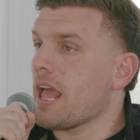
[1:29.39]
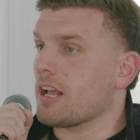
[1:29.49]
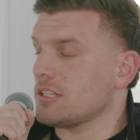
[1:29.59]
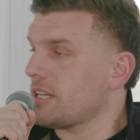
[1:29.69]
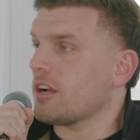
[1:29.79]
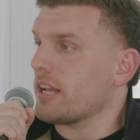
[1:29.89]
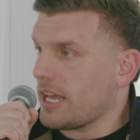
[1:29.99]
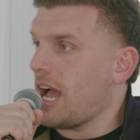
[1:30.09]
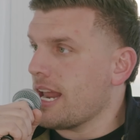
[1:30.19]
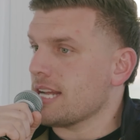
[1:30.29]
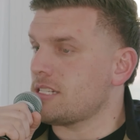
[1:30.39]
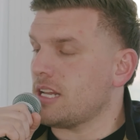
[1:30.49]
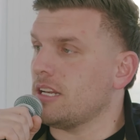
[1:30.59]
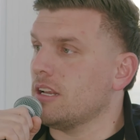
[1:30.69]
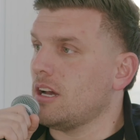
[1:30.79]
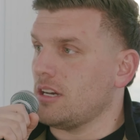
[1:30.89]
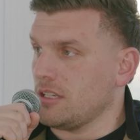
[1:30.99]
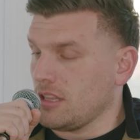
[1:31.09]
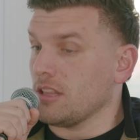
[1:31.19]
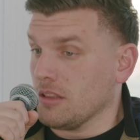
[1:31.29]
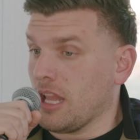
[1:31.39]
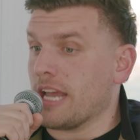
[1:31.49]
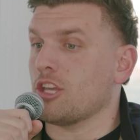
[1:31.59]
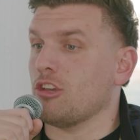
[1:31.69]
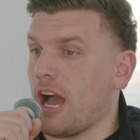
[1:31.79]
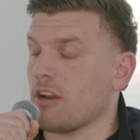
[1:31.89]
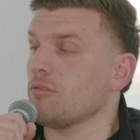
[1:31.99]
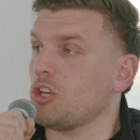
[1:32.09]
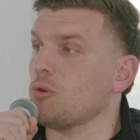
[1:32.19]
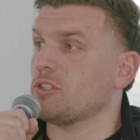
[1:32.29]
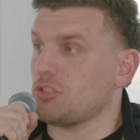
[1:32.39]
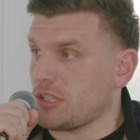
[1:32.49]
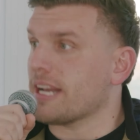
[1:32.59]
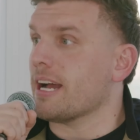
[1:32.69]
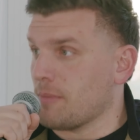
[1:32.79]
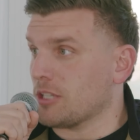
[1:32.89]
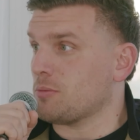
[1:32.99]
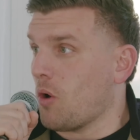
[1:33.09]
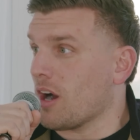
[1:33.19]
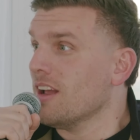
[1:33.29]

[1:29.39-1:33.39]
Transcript: Because they and I said, like, I don't think you understand how much more.